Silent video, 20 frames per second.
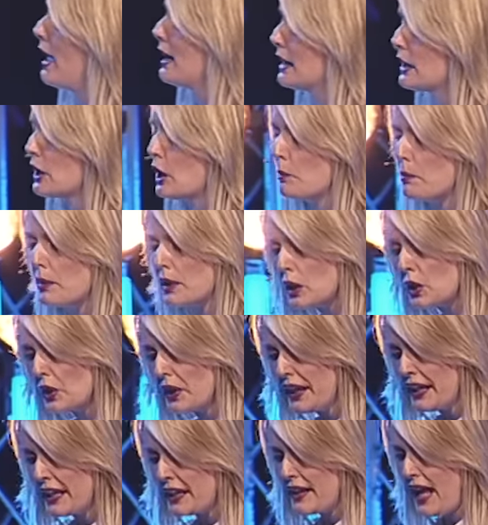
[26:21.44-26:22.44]
while ago. But
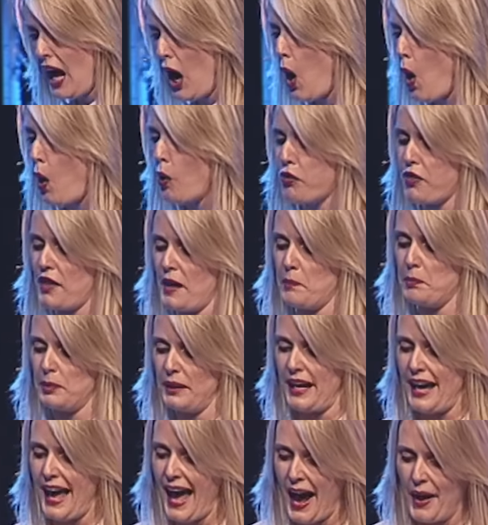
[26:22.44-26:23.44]
looking at that whole thing
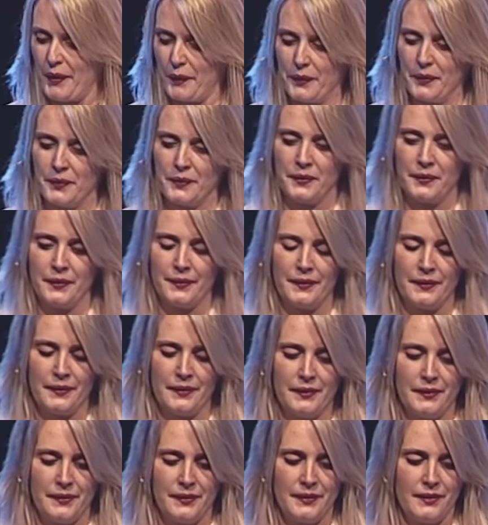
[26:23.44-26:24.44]
play out,
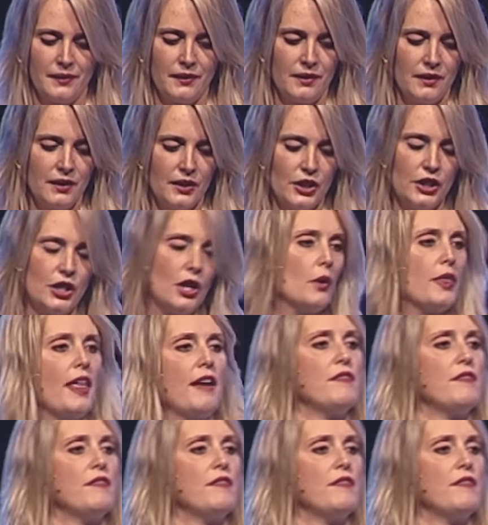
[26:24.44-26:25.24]
you know,